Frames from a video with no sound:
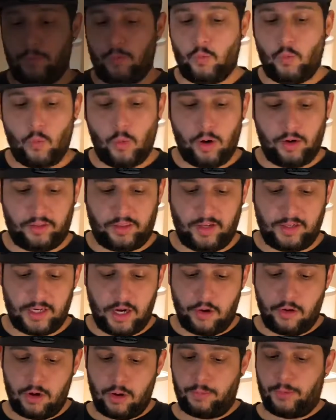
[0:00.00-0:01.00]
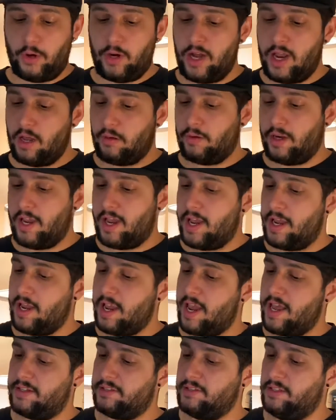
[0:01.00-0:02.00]
One thing that I want to point out, it
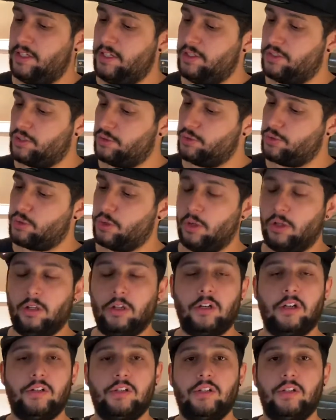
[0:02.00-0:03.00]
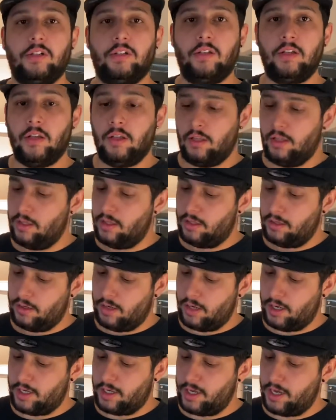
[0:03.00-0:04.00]
has these controllers
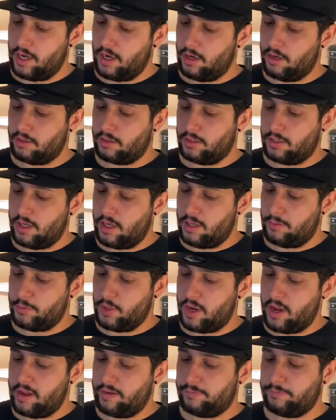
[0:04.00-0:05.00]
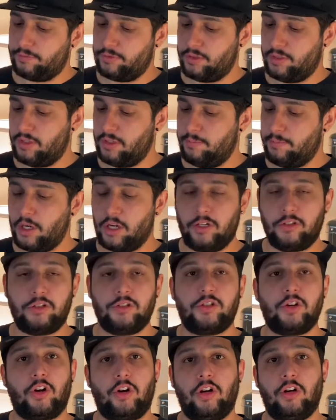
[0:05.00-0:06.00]
on here. You have the button to
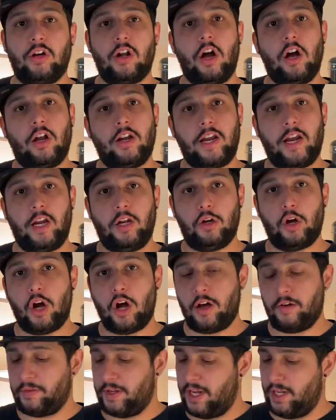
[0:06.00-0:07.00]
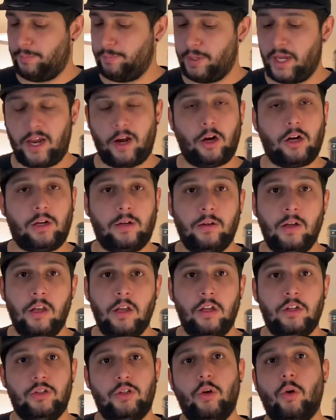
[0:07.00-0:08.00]
turn it on and off in pair.
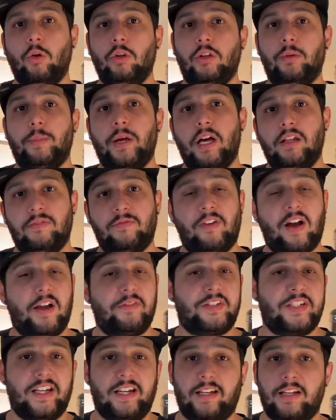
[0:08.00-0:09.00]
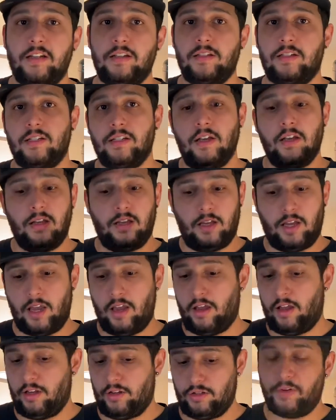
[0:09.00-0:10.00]
You hold it about 5 seconds
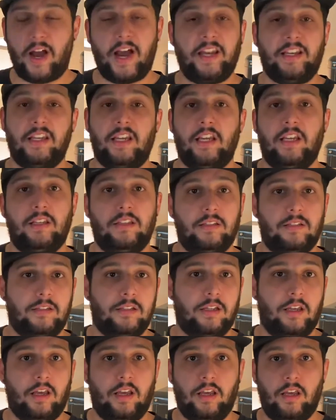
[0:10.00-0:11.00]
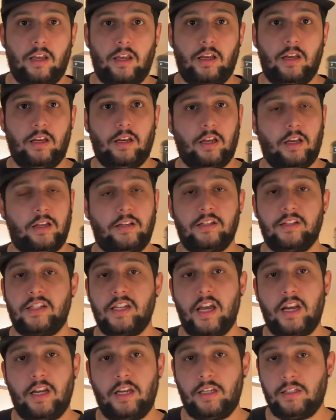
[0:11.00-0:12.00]
and find these in the
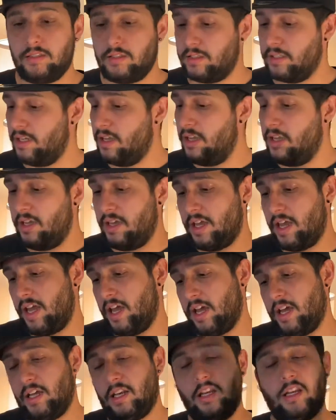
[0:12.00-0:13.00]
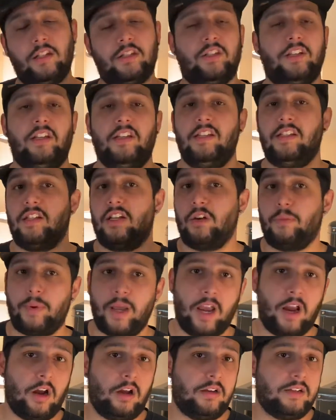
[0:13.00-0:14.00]
settings, and it's easier to
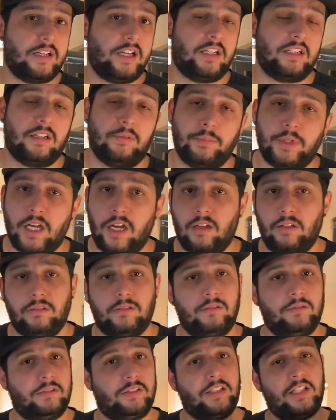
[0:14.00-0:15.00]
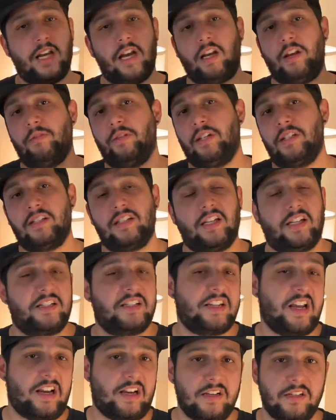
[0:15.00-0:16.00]
pair. It takes about not even 6
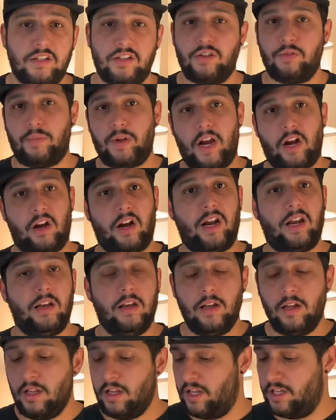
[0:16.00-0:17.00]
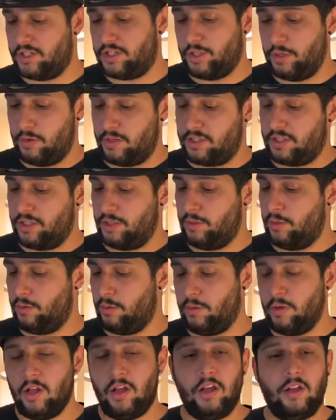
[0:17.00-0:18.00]
seconds to pair it. As soon as you
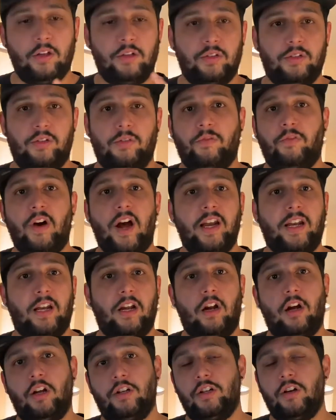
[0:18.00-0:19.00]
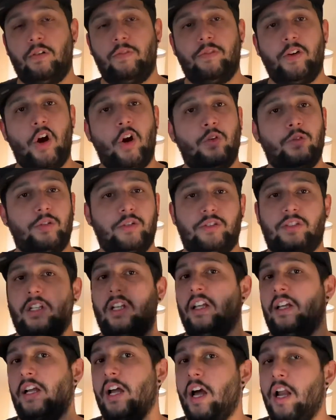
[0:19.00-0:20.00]
find it on your phone, just
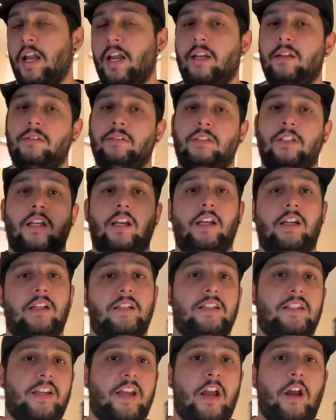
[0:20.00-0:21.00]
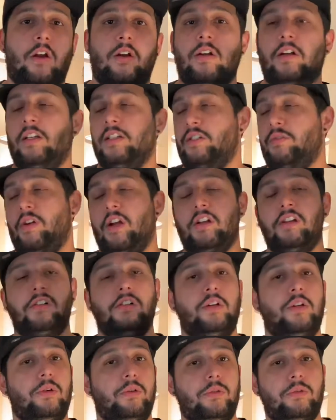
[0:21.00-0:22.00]
click on it and it's there, it's ready to
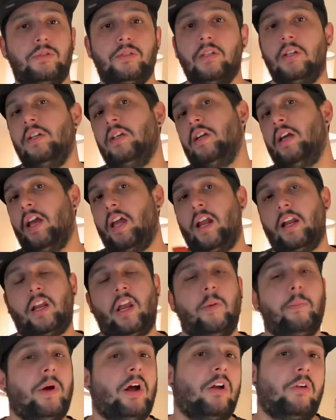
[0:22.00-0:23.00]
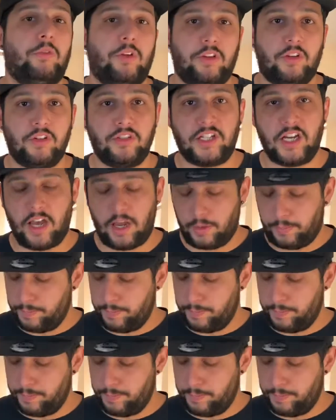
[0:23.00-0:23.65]
use, and keep on with your day.